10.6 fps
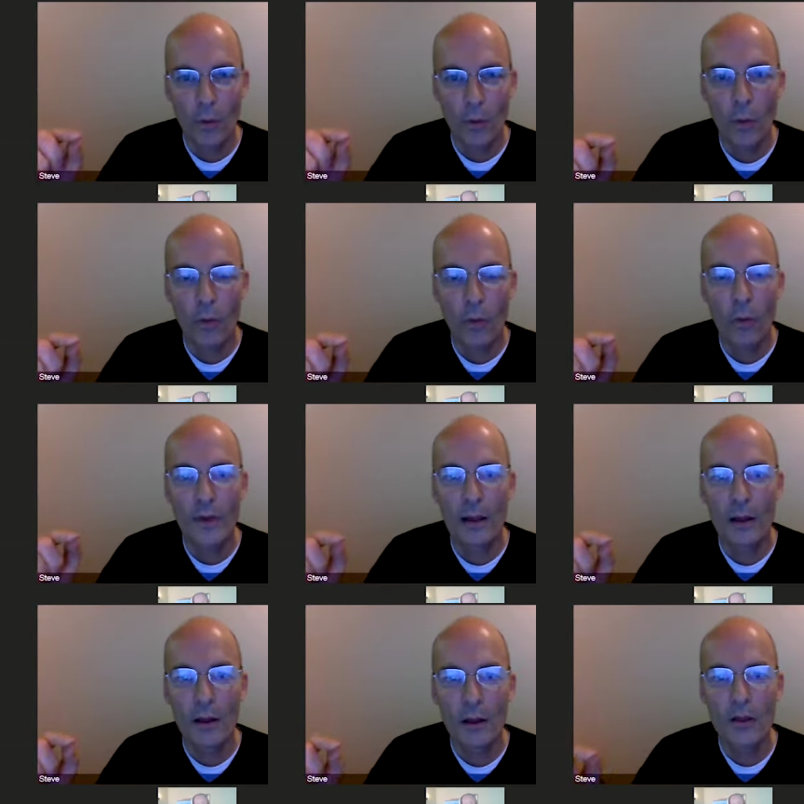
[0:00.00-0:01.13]
what what
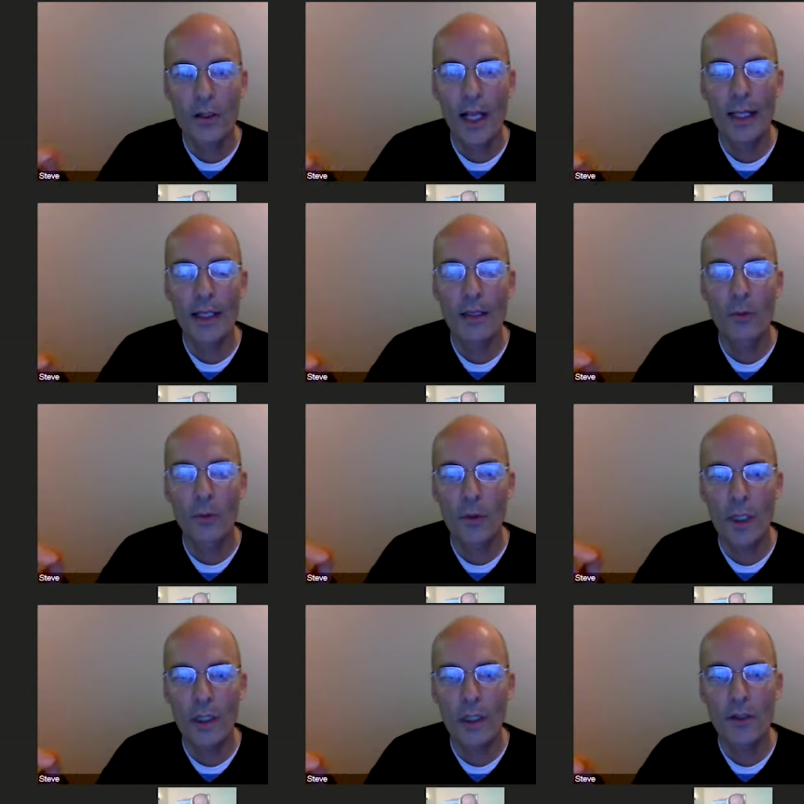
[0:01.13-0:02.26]
that looks like in
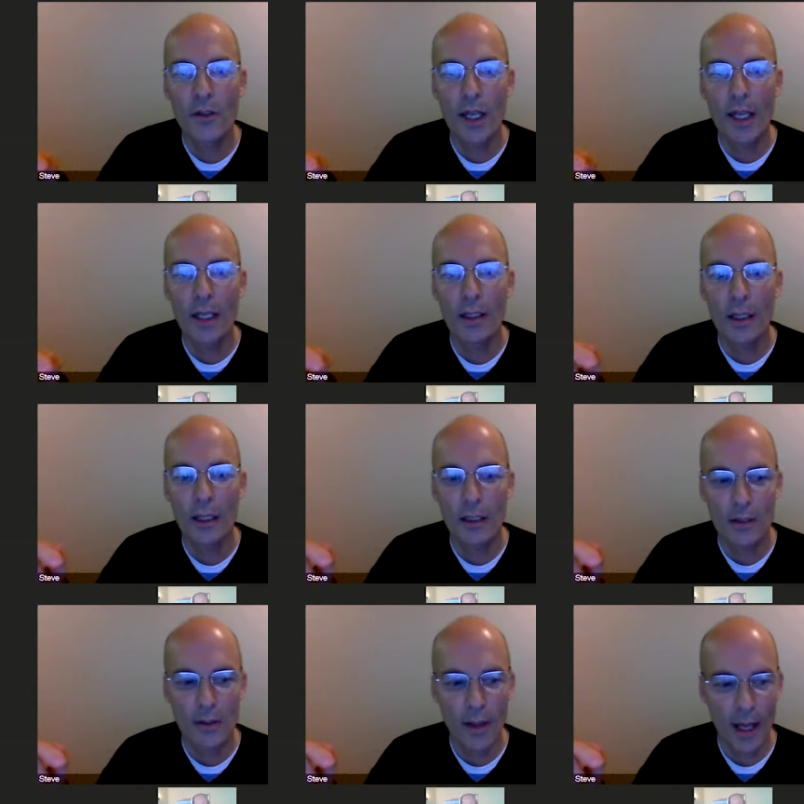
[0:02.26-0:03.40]
real estate
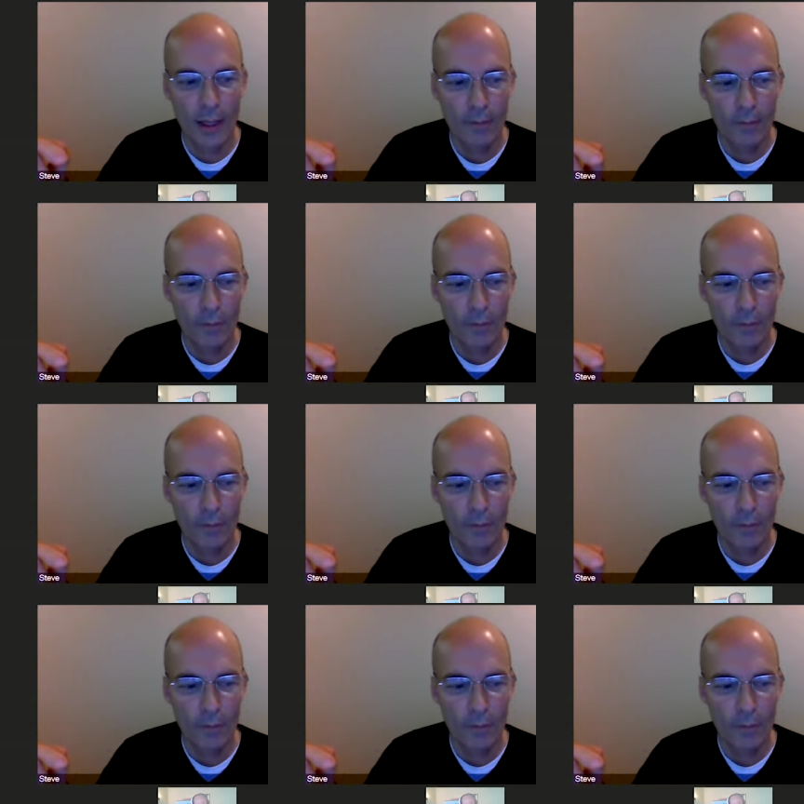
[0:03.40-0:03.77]
is that